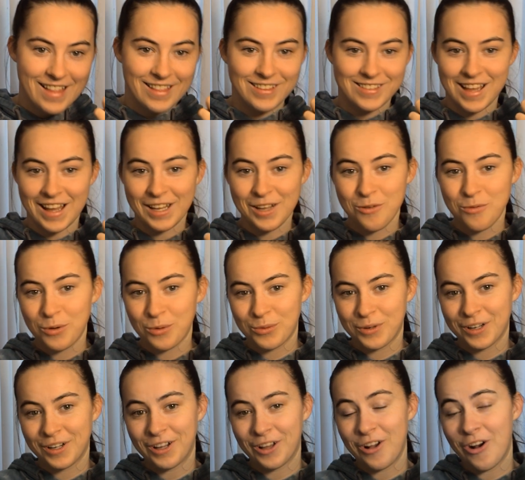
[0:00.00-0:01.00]
The second one
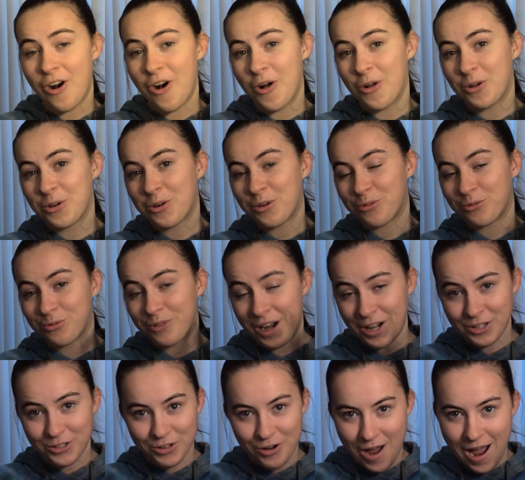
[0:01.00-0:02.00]
we're going to call
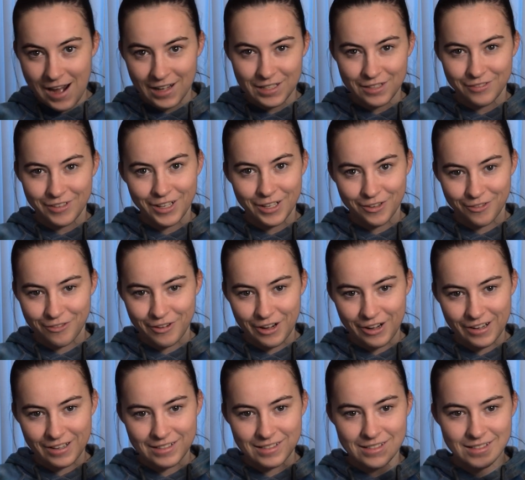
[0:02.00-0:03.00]
retroactive
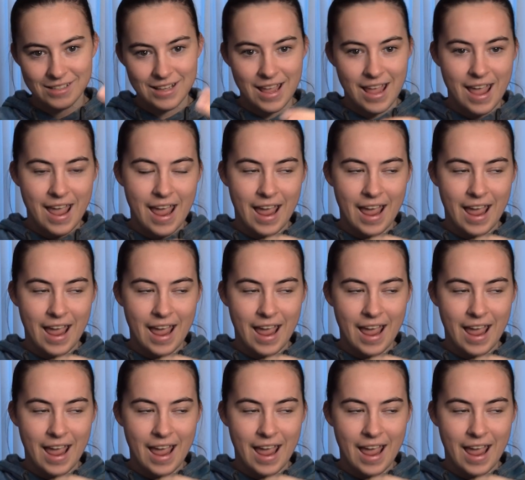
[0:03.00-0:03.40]
interference.